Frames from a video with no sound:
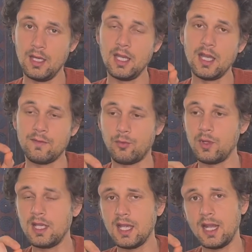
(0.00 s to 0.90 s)
If
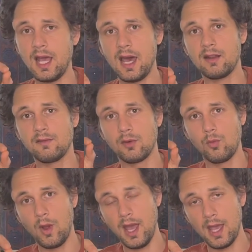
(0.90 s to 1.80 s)
we get out of the
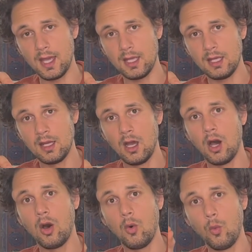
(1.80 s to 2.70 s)
way,
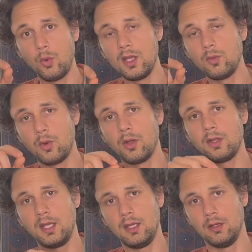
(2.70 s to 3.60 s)
we will
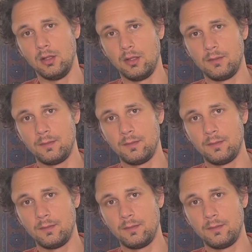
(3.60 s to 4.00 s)
heal.